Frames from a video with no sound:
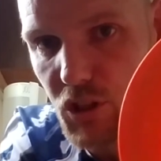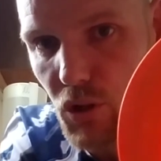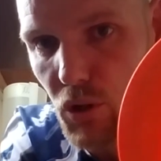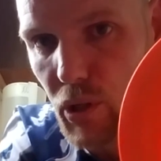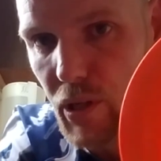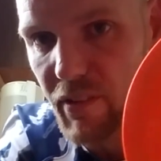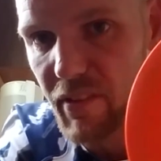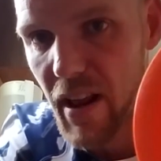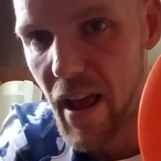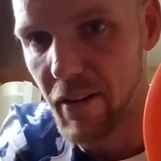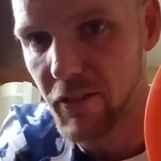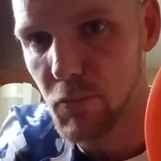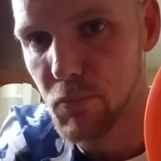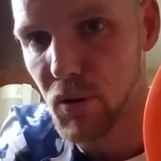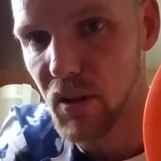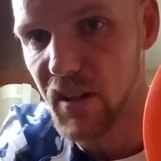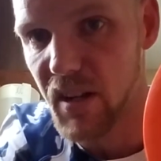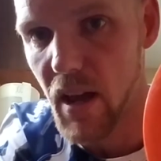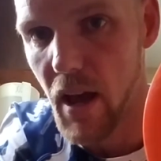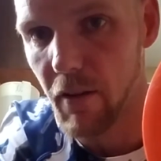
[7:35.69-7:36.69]
You don't even have to
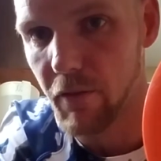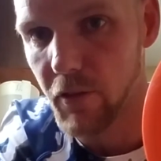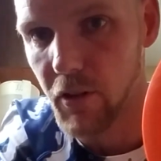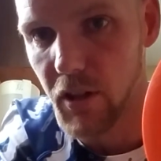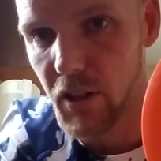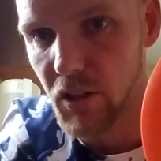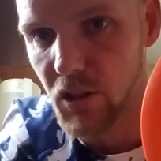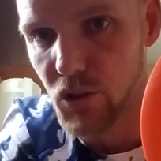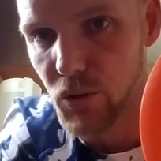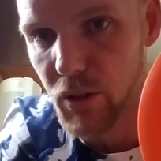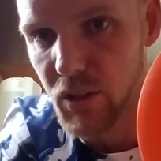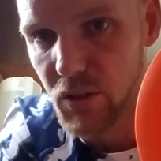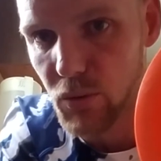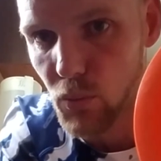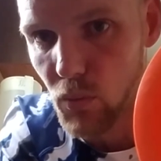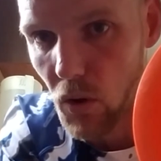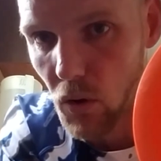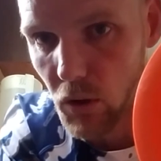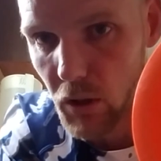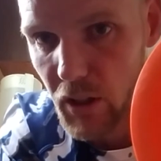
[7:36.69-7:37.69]
put any effort into it to
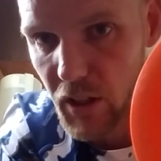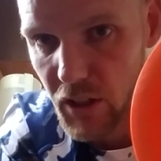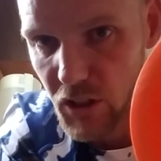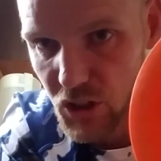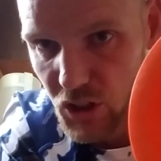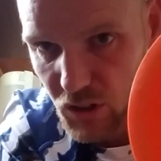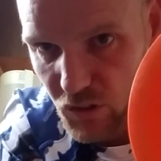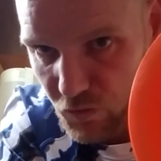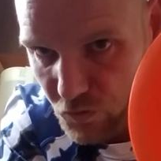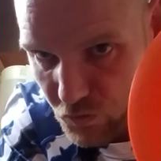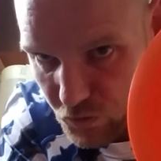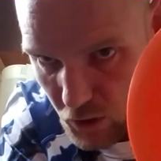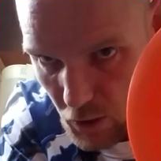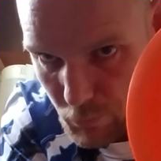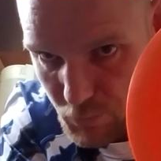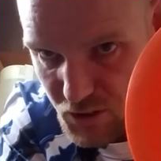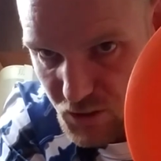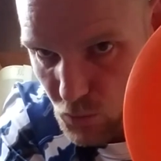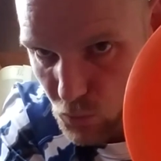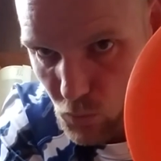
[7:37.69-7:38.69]
roll it. It just
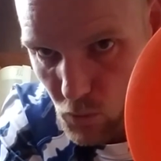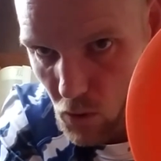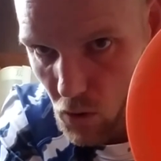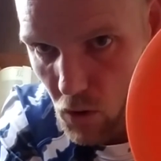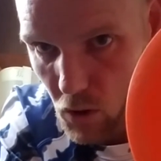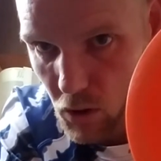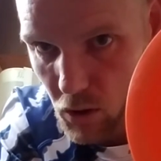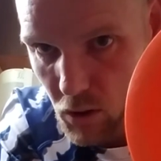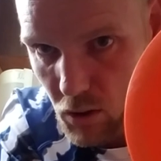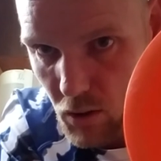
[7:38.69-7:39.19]
flips to roll.